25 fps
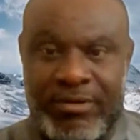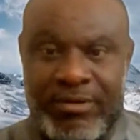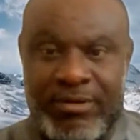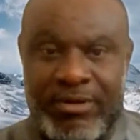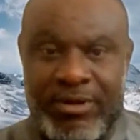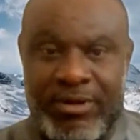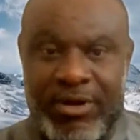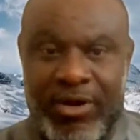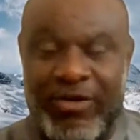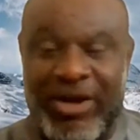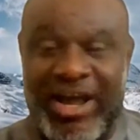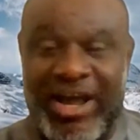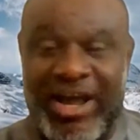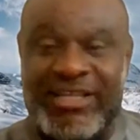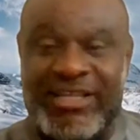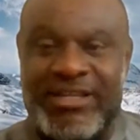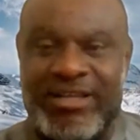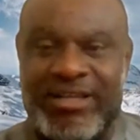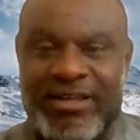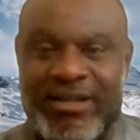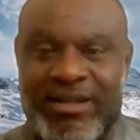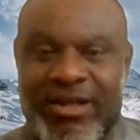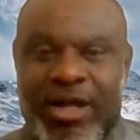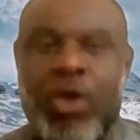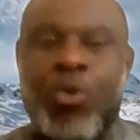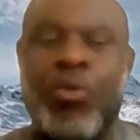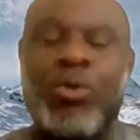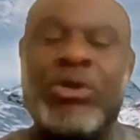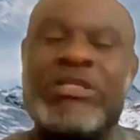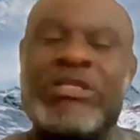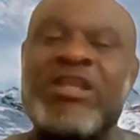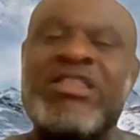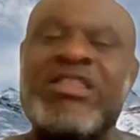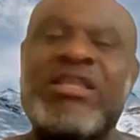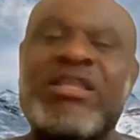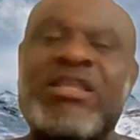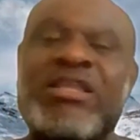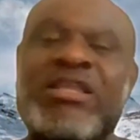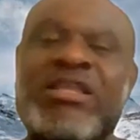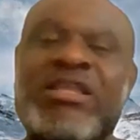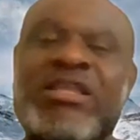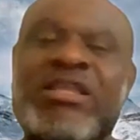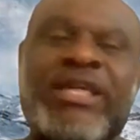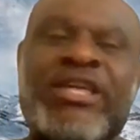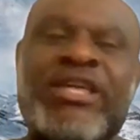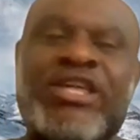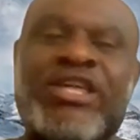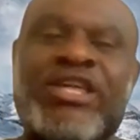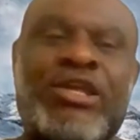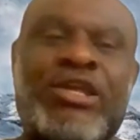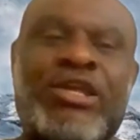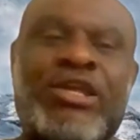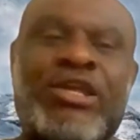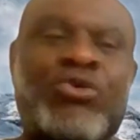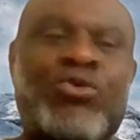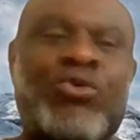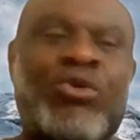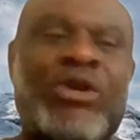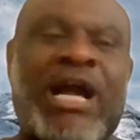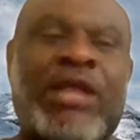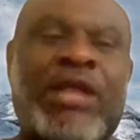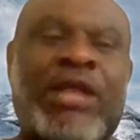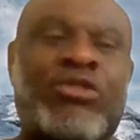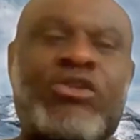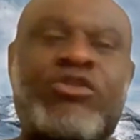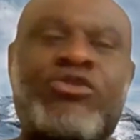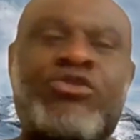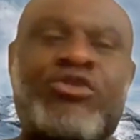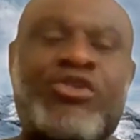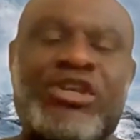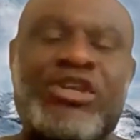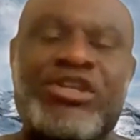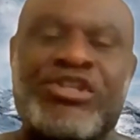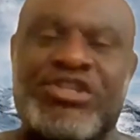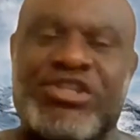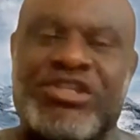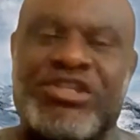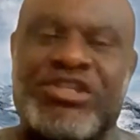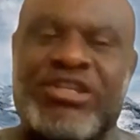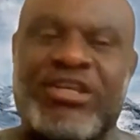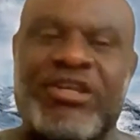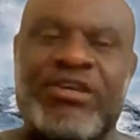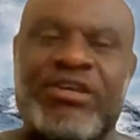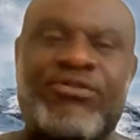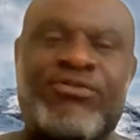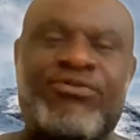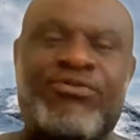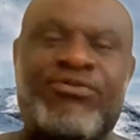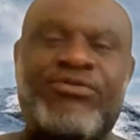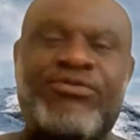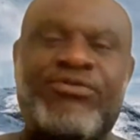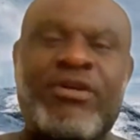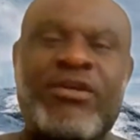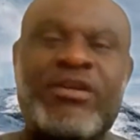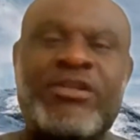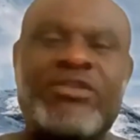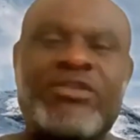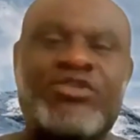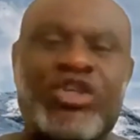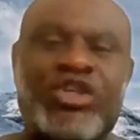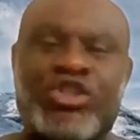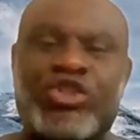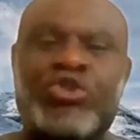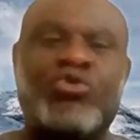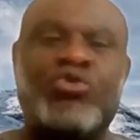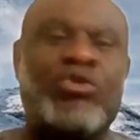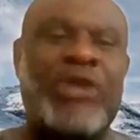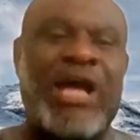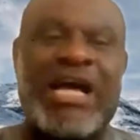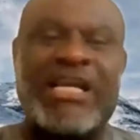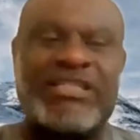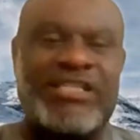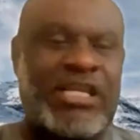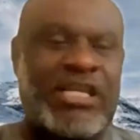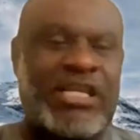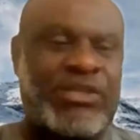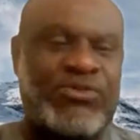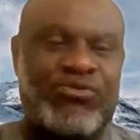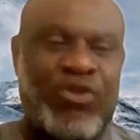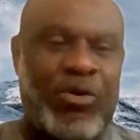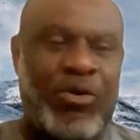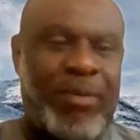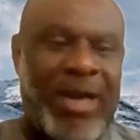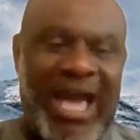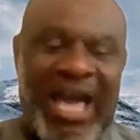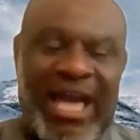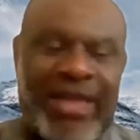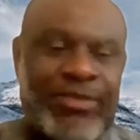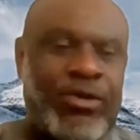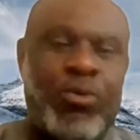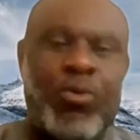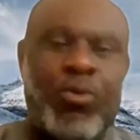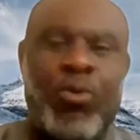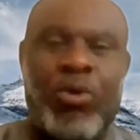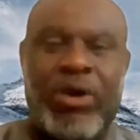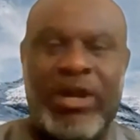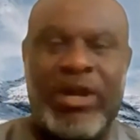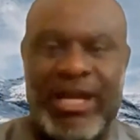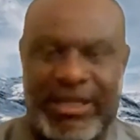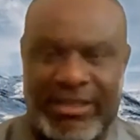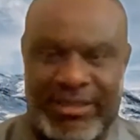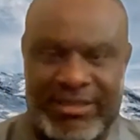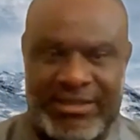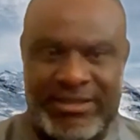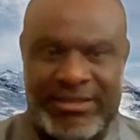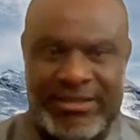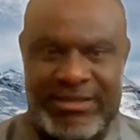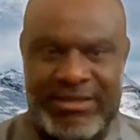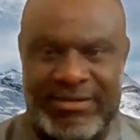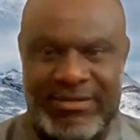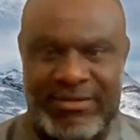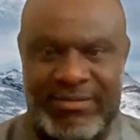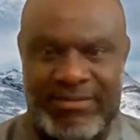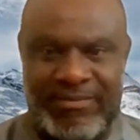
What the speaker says: All right? Without the public key, you cannot receive digital assets from any wallet.